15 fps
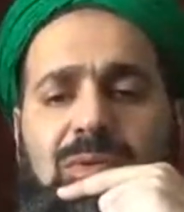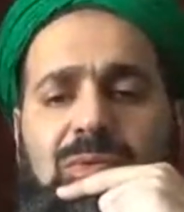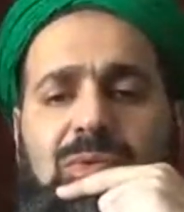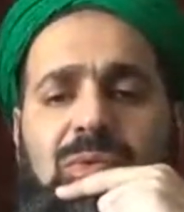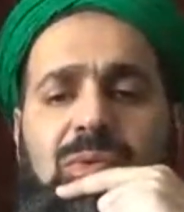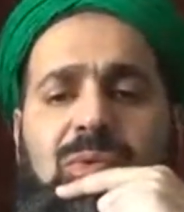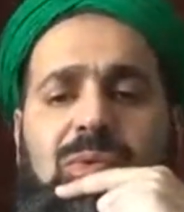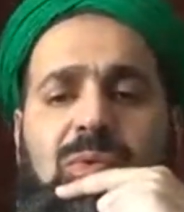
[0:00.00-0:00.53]

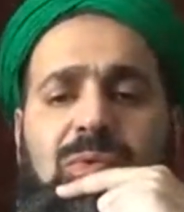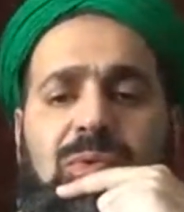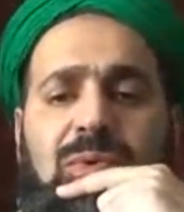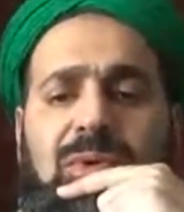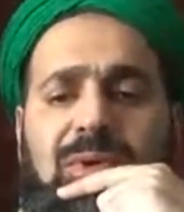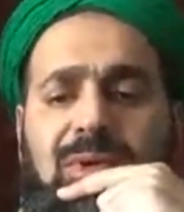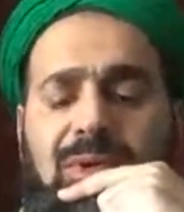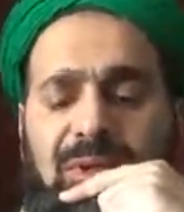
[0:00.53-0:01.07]
to
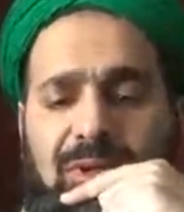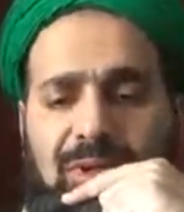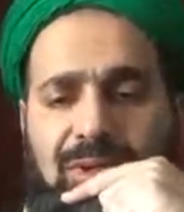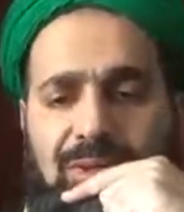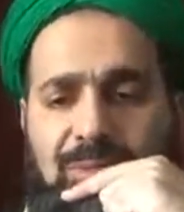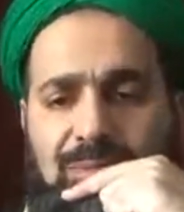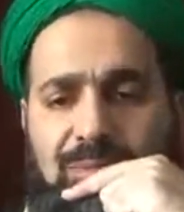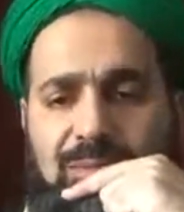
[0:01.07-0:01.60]

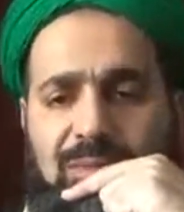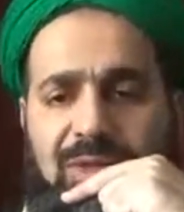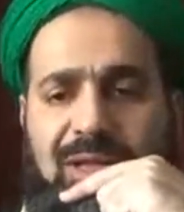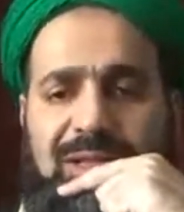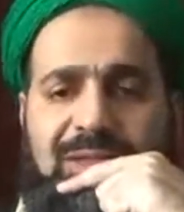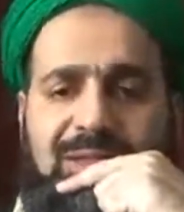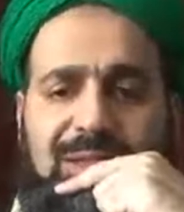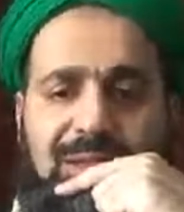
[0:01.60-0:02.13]

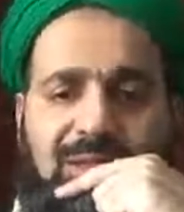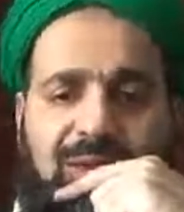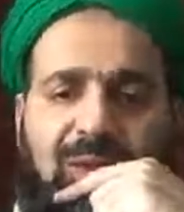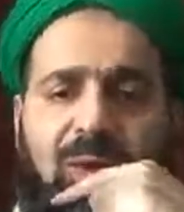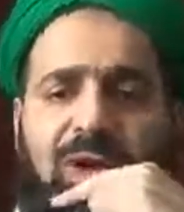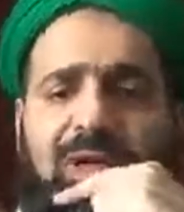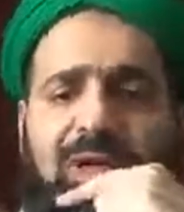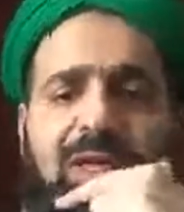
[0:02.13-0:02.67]
not
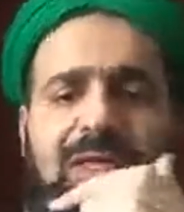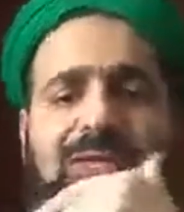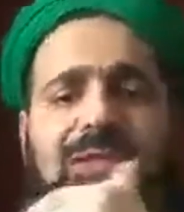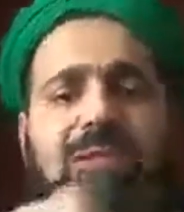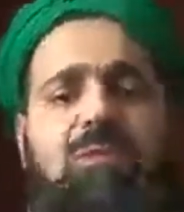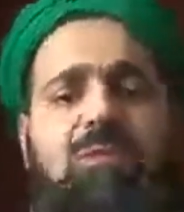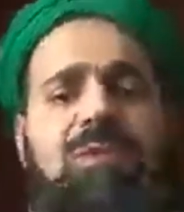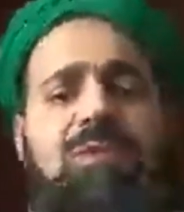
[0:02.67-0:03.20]
go against
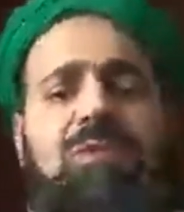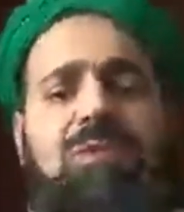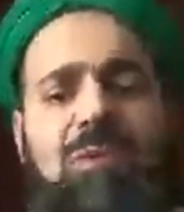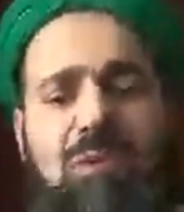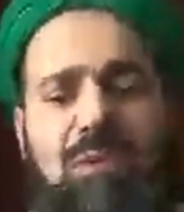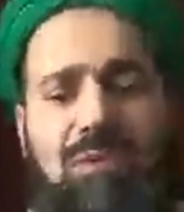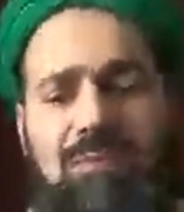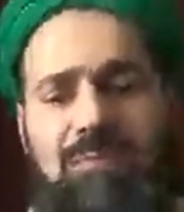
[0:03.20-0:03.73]
them with the
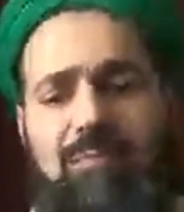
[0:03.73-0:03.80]
sword,